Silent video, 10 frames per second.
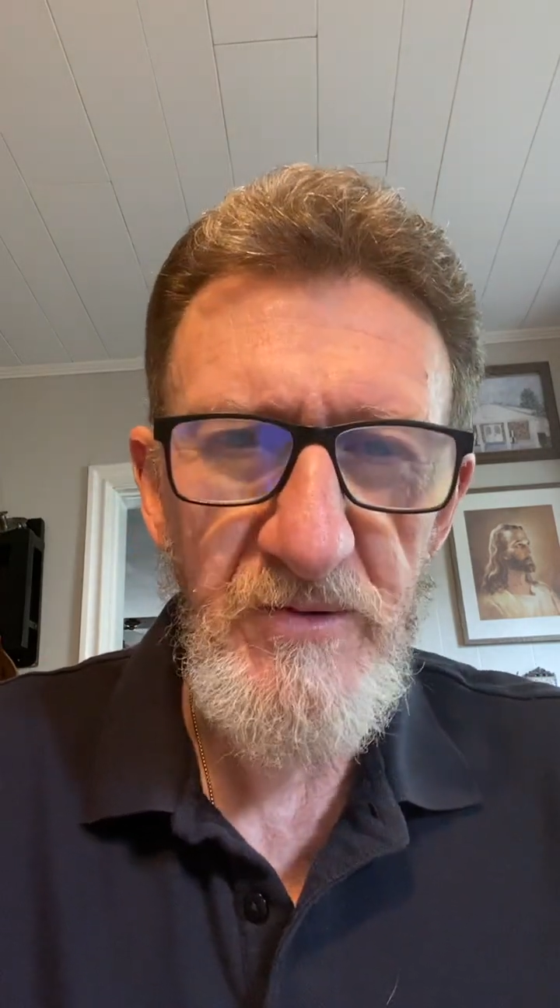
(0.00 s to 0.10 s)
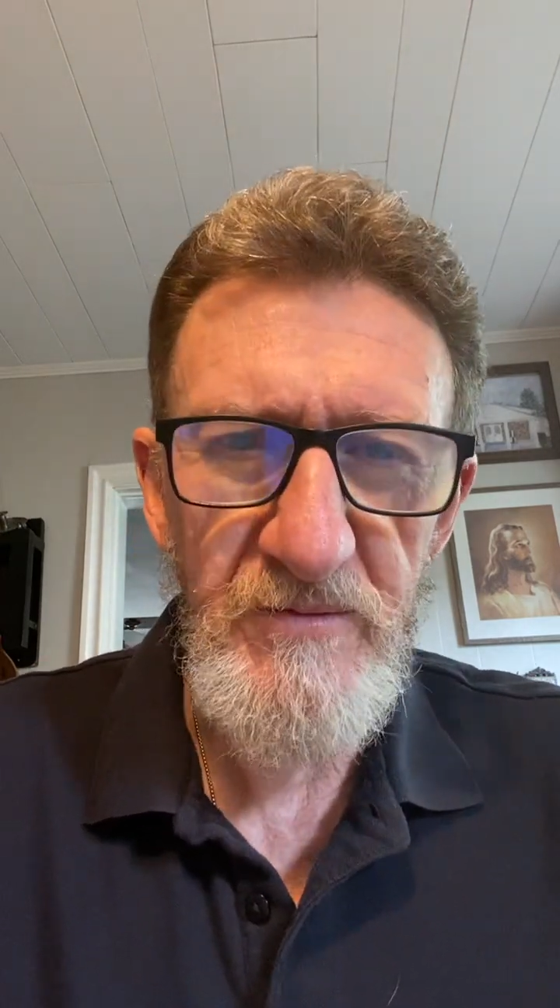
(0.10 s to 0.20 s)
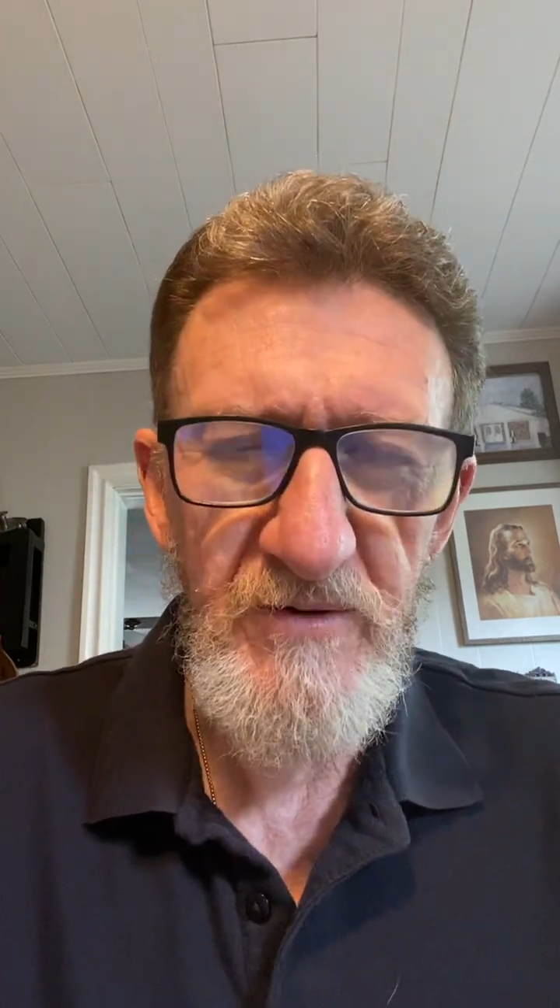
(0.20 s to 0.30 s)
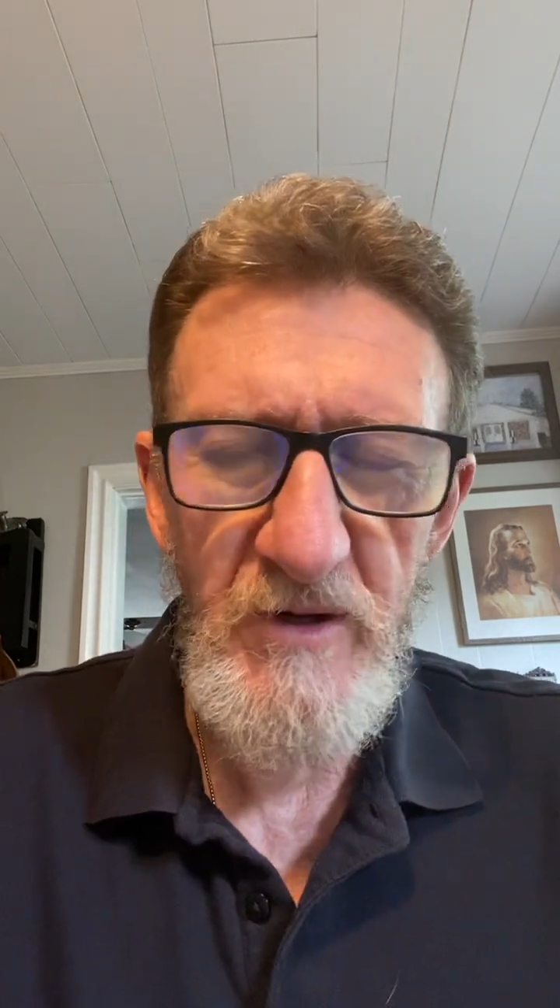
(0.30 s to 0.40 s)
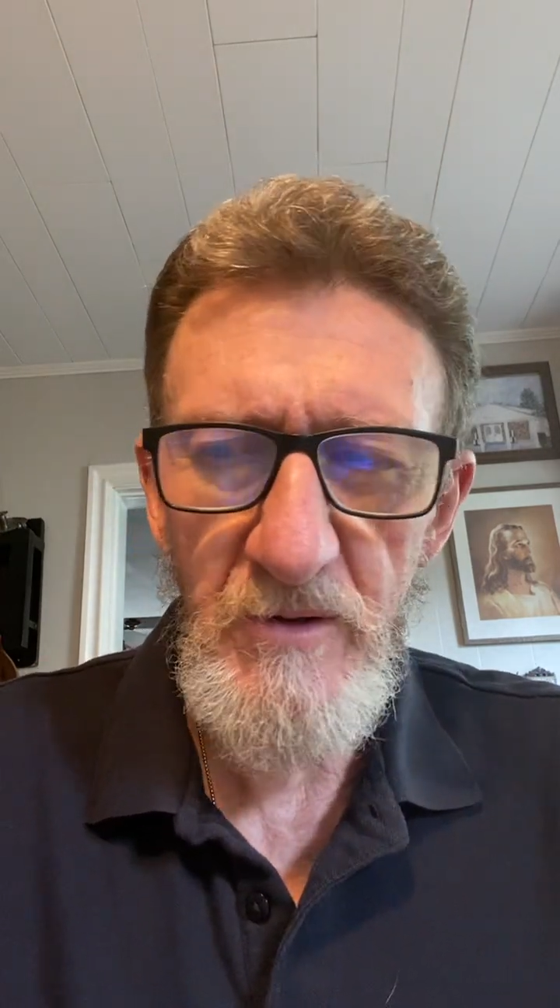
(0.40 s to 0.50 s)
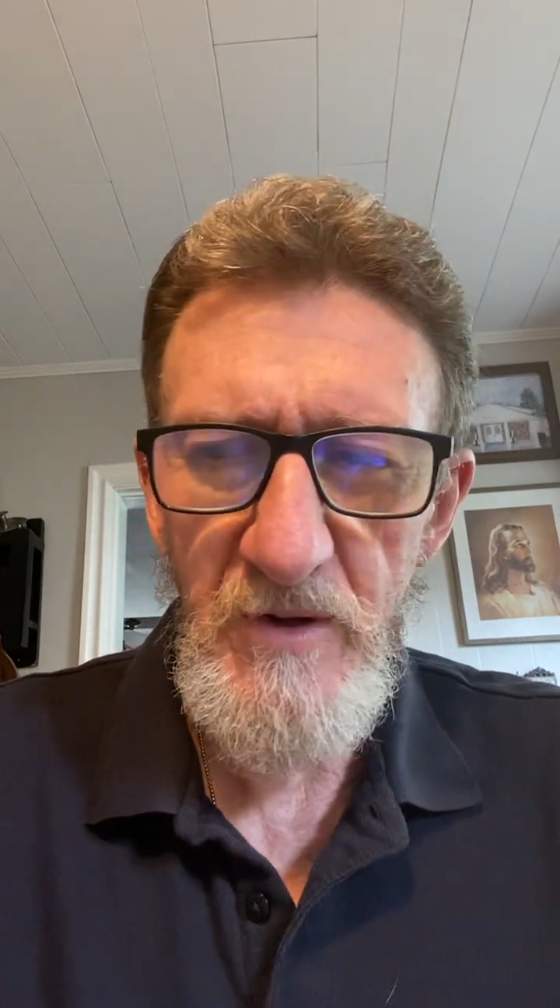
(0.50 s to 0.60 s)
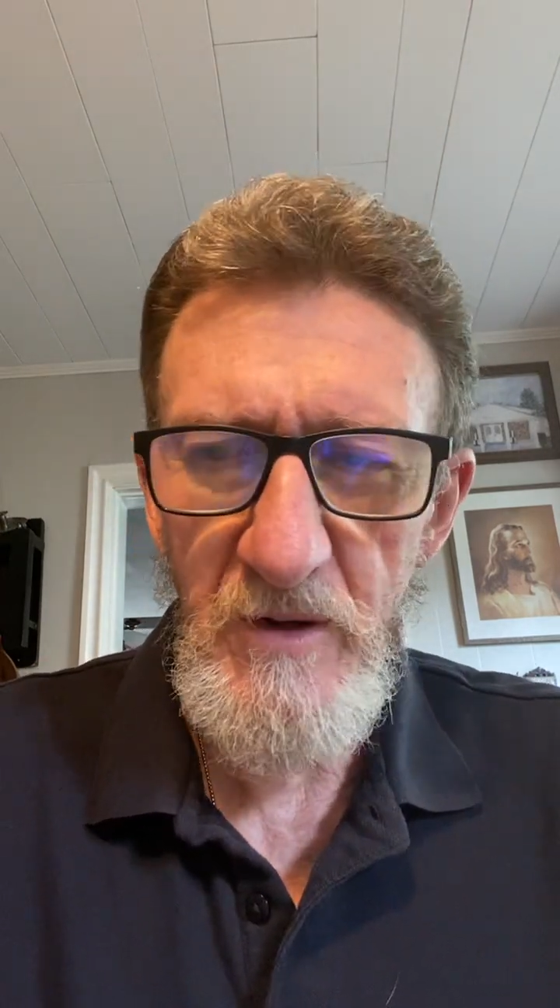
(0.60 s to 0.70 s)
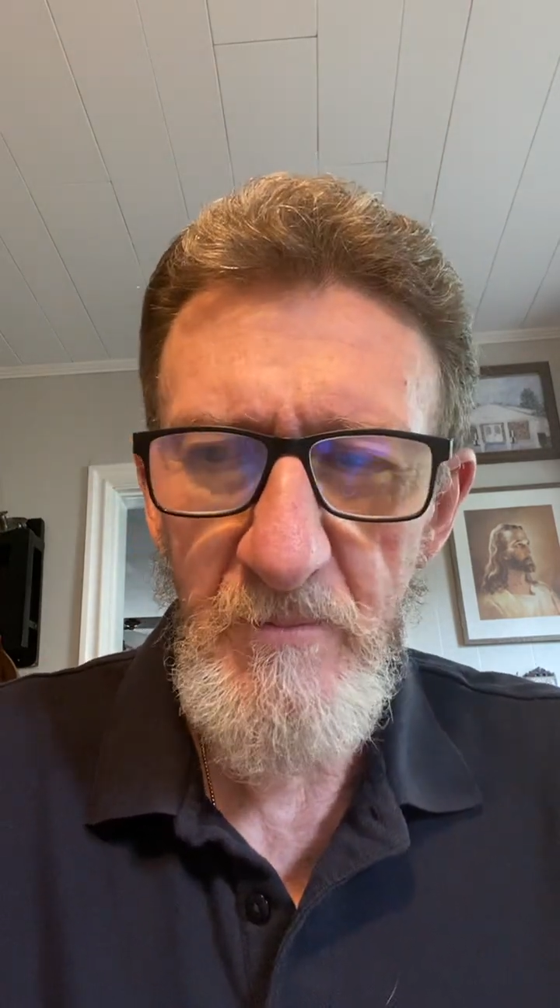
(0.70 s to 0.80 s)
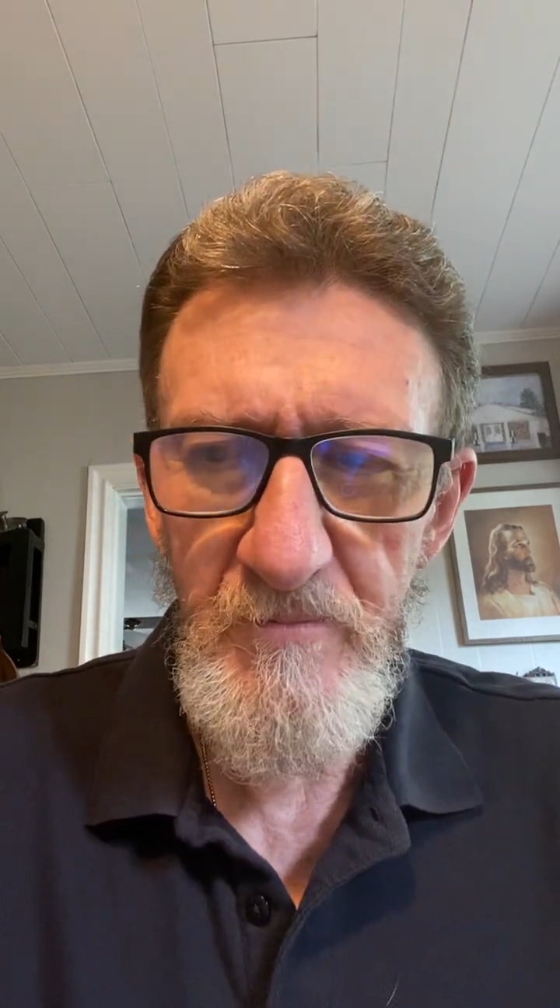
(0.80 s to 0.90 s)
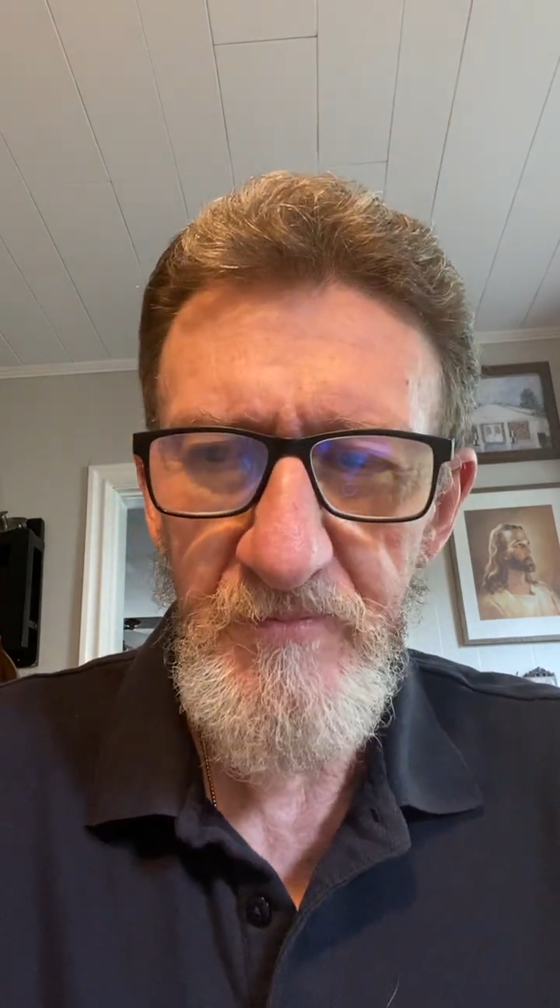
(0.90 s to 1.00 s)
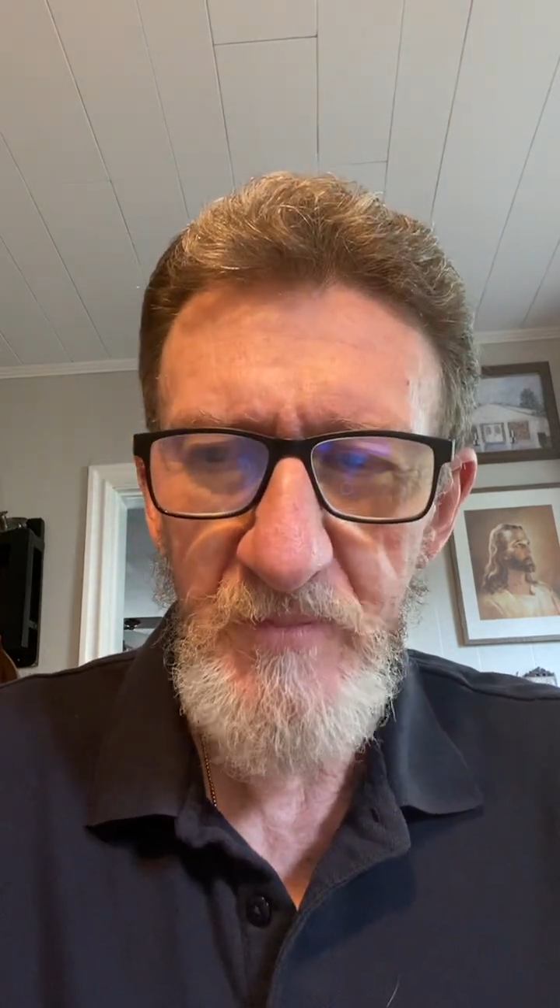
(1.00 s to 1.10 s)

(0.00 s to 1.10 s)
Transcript: to follow him.